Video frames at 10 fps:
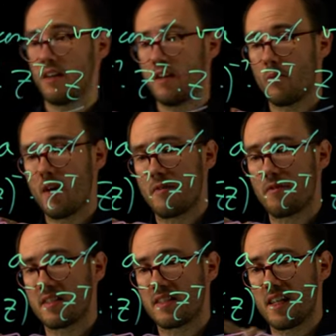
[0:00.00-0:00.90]
we have
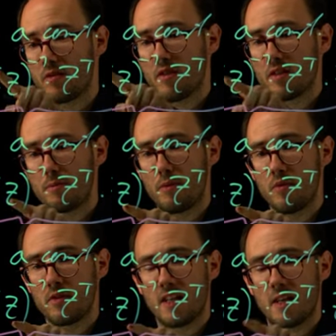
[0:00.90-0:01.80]
Z
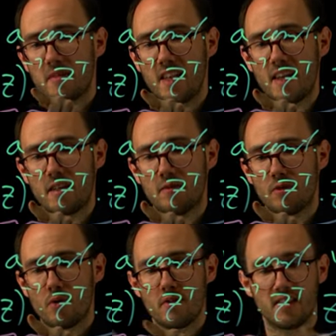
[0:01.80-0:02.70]
transpose times Z
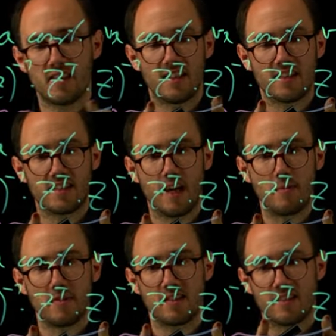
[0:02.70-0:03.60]
inverse
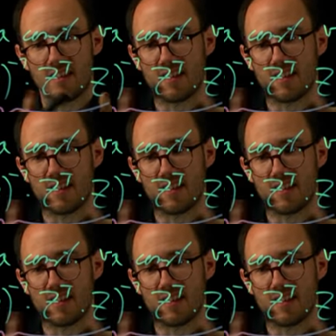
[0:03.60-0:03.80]
times the